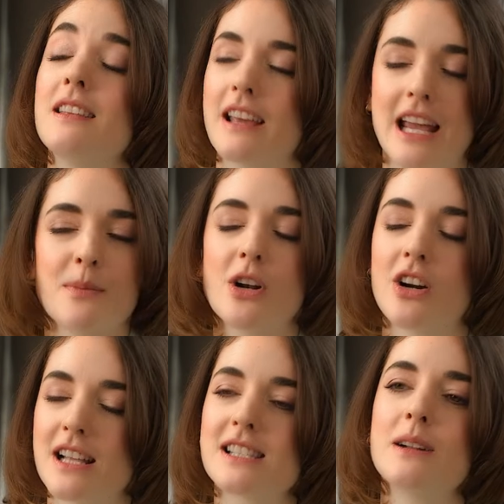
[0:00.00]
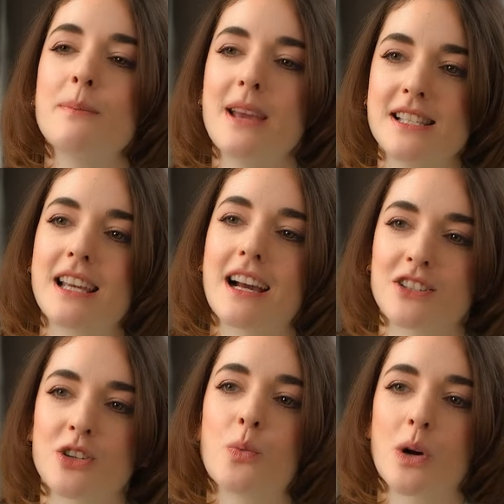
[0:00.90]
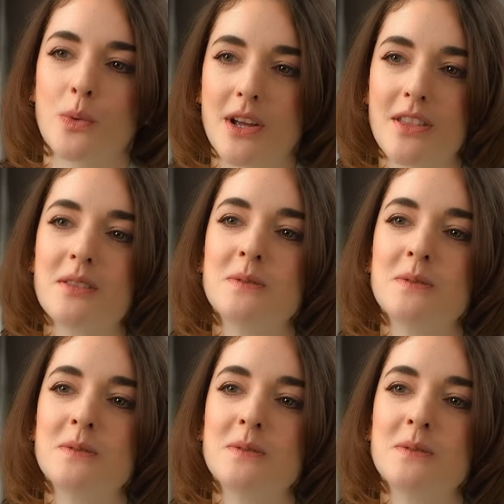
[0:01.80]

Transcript: Cameron Arnett's an amazing actor to work with.